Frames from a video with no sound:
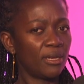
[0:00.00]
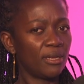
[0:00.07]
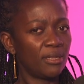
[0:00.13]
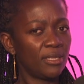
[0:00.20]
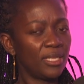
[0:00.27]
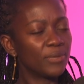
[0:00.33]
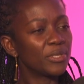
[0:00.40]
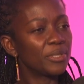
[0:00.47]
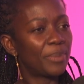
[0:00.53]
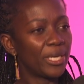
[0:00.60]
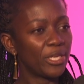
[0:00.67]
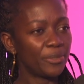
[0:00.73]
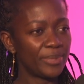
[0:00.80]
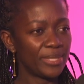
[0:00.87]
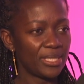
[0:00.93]
liquid
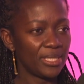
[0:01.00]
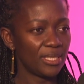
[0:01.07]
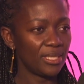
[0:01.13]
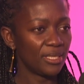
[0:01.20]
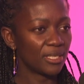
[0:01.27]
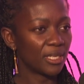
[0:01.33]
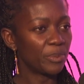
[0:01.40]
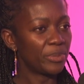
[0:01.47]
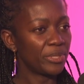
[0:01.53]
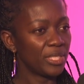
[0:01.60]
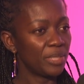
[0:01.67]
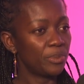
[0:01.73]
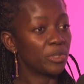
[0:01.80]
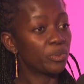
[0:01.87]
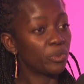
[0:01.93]
biopsy
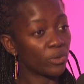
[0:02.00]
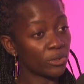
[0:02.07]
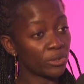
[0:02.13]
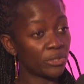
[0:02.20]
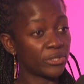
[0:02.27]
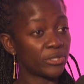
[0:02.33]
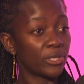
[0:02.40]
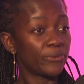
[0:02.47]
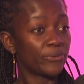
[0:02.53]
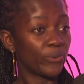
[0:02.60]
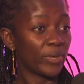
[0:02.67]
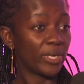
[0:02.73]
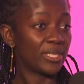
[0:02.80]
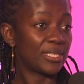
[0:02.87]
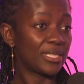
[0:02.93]
company, but more on the
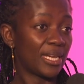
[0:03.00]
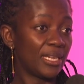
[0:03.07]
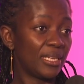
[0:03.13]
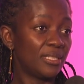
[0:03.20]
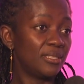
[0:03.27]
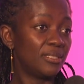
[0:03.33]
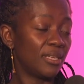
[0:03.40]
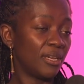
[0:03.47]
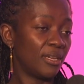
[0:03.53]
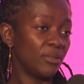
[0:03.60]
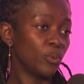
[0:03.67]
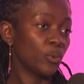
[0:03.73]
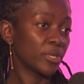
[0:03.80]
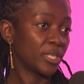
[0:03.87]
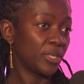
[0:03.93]
software side. Amazing.
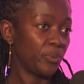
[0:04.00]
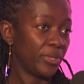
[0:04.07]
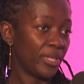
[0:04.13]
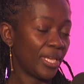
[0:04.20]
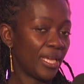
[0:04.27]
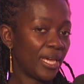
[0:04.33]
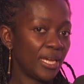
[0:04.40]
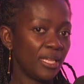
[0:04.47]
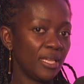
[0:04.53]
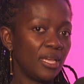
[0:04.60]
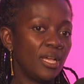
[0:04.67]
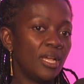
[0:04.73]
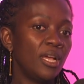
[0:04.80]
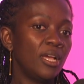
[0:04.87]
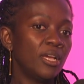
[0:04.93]
And working with AI
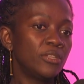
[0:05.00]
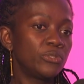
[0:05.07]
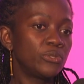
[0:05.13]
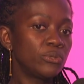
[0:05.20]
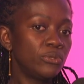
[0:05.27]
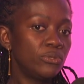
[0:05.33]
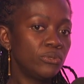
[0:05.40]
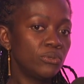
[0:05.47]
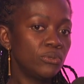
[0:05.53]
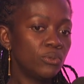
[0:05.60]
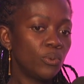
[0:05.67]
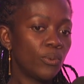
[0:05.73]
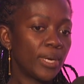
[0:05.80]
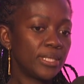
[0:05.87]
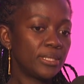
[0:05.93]
to do
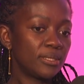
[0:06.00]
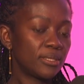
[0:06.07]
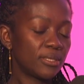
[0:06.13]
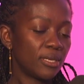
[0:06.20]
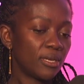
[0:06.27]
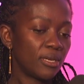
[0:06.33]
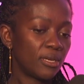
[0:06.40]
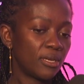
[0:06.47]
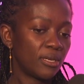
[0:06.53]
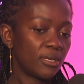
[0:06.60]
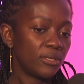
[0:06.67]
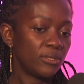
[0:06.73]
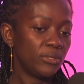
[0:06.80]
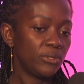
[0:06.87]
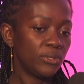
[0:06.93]
what
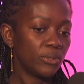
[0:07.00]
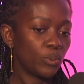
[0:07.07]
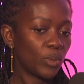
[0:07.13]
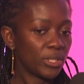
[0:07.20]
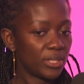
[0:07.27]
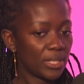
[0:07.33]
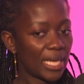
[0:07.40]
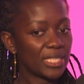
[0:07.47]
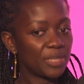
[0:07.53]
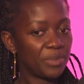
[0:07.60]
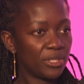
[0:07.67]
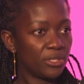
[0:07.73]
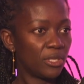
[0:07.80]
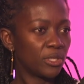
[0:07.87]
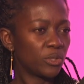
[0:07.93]
has
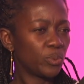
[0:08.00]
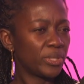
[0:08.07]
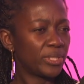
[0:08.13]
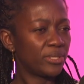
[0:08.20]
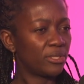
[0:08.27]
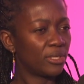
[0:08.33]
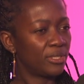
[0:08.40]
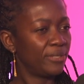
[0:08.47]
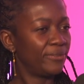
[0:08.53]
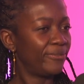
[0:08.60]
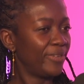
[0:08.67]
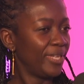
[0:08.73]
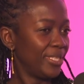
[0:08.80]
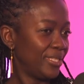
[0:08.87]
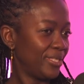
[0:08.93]
been done with
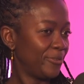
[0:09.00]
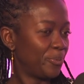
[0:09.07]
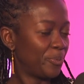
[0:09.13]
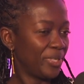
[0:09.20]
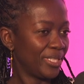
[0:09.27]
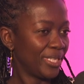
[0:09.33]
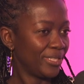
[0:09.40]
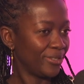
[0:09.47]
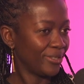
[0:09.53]
non-invasive prenatal